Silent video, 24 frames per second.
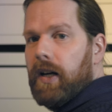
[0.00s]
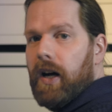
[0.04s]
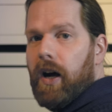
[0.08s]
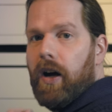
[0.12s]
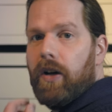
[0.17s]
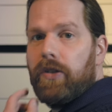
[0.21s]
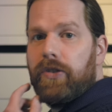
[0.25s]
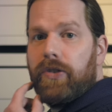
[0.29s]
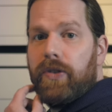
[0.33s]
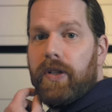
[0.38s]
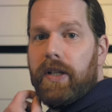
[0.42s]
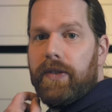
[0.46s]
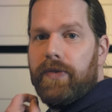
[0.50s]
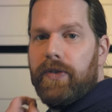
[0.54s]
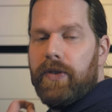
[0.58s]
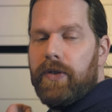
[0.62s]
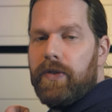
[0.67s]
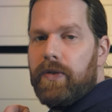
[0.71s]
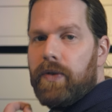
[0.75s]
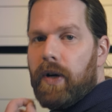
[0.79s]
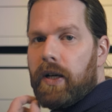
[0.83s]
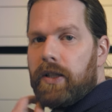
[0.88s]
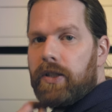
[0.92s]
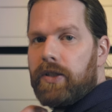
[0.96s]
Also, if
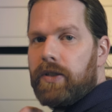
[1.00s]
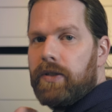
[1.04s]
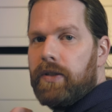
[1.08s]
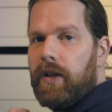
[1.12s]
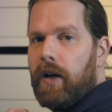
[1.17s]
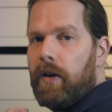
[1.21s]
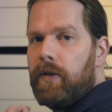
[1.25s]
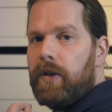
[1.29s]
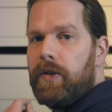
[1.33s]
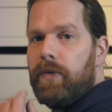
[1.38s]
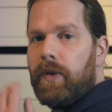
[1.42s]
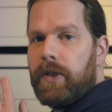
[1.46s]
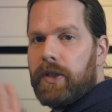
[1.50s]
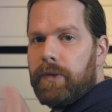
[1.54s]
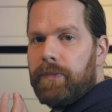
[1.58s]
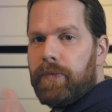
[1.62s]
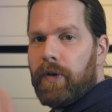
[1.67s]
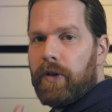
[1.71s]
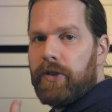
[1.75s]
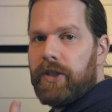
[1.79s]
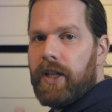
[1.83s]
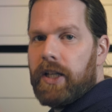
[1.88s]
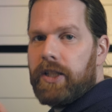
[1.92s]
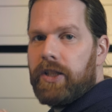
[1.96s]
you only want to
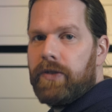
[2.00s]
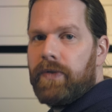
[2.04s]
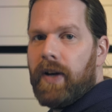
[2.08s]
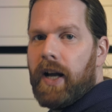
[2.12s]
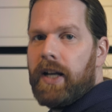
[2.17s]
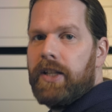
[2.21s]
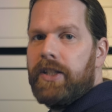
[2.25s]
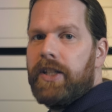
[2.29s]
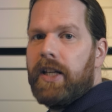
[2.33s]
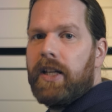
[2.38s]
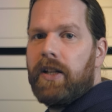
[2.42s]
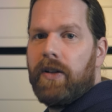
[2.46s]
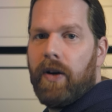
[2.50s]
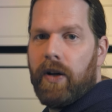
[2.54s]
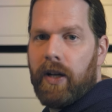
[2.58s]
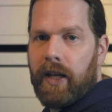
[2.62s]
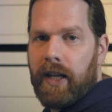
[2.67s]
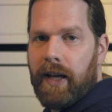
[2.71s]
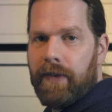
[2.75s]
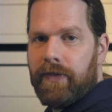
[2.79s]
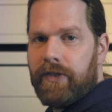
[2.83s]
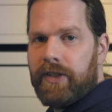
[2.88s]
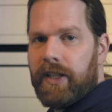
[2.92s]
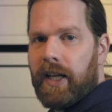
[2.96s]
process the right channel or
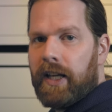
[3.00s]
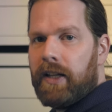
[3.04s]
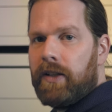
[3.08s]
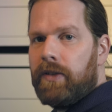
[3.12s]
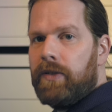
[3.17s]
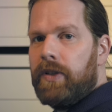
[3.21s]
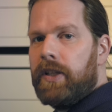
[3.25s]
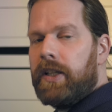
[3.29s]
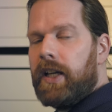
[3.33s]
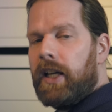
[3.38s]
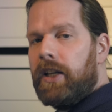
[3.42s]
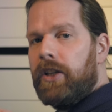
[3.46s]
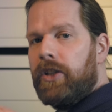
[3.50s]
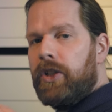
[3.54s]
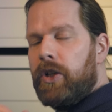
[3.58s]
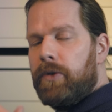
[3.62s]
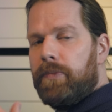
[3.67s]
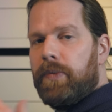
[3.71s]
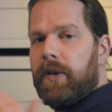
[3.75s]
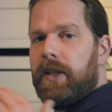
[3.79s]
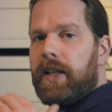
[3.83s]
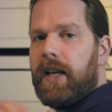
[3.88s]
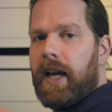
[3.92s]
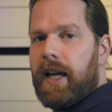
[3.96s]
left channel, you can
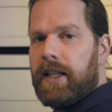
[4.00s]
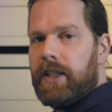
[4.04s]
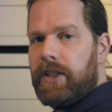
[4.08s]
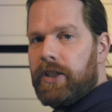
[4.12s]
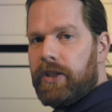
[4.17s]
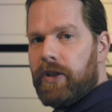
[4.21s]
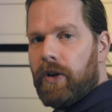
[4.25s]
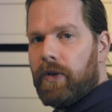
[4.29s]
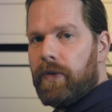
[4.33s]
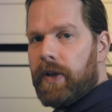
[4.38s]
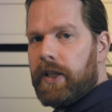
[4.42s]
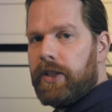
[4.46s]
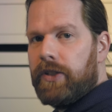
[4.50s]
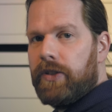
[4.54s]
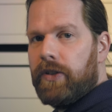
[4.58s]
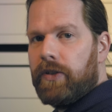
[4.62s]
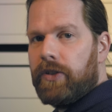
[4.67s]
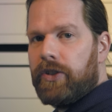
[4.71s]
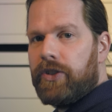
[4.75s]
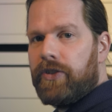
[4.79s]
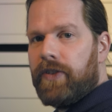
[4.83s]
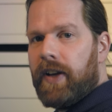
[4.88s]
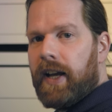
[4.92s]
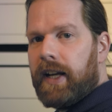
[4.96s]
duplicate the original
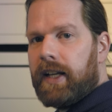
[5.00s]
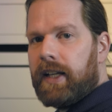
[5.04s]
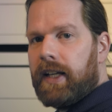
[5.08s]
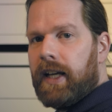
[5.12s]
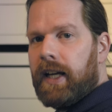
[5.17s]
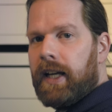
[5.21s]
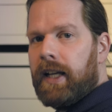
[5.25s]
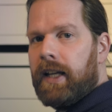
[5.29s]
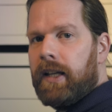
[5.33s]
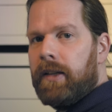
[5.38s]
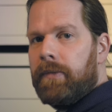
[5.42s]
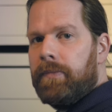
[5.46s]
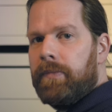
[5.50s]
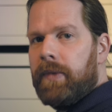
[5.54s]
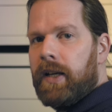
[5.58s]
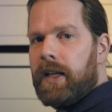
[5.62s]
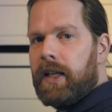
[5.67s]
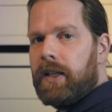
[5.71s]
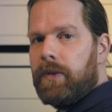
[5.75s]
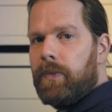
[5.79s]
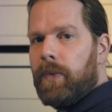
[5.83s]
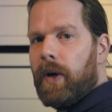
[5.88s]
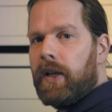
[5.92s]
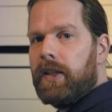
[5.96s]
track and
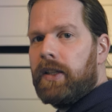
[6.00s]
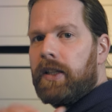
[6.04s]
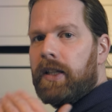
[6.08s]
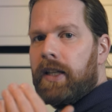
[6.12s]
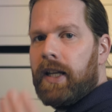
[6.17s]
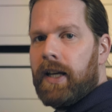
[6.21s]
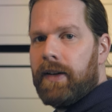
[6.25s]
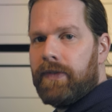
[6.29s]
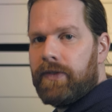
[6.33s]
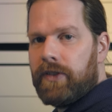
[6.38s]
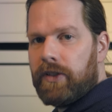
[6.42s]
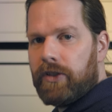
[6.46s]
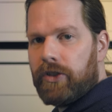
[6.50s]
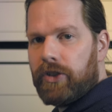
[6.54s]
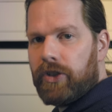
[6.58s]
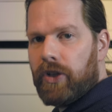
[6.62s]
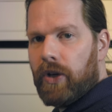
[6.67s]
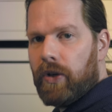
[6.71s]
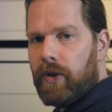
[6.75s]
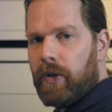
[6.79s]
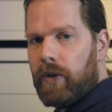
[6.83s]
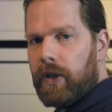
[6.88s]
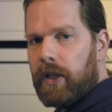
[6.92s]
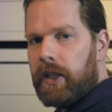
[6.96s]
make one the left
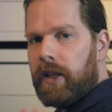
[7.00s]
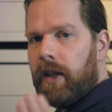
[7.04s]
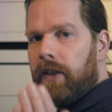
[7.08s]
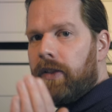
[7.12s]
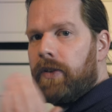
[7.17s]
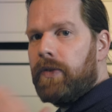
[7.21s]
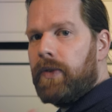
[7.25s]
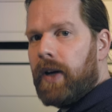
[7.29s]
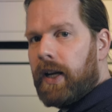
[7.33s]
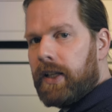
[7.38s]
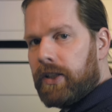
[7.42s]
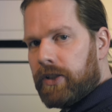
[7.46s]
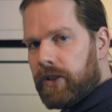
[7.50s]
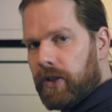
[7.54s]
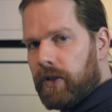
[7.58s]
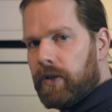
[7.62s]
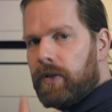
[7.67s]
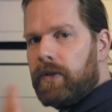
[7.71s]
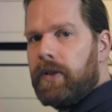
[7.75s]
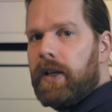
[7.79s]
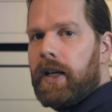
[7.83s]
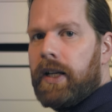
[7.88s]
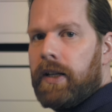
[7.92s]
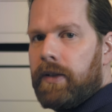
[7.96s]
solo, the other the right
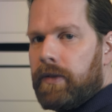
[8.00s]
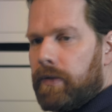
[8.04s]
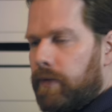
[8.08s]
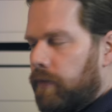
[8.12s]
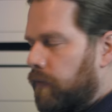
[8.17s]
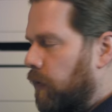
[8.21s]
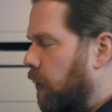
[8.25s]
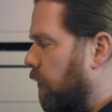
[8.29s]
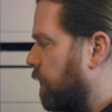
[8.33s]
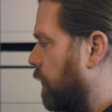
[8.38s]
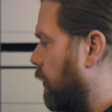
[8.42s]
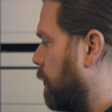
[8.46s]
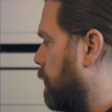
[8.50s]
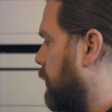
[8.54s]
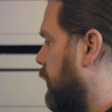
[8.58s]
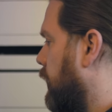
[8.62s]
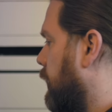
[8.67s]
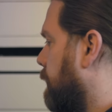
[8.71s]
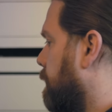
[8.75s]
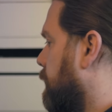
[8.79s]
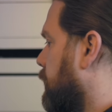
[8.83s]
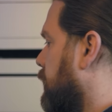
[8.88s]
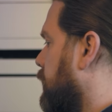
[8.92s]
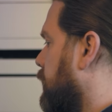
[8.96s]
solo, and work from there.